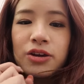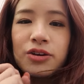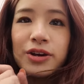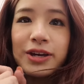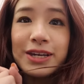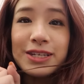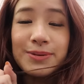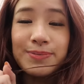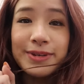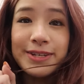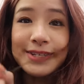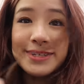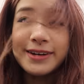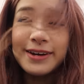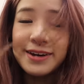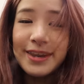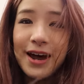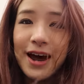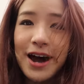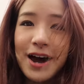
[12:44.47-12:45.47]
go get some
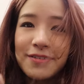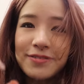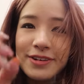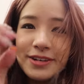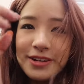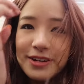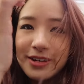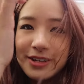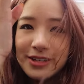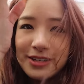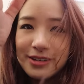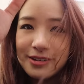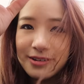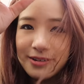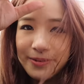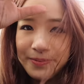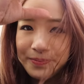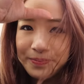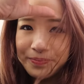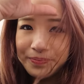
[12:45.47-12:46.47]
dessert after this.
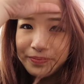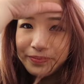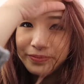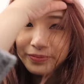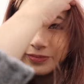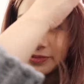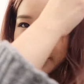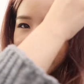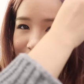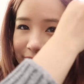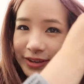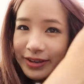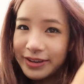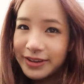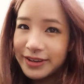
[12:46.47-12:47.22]
Yay!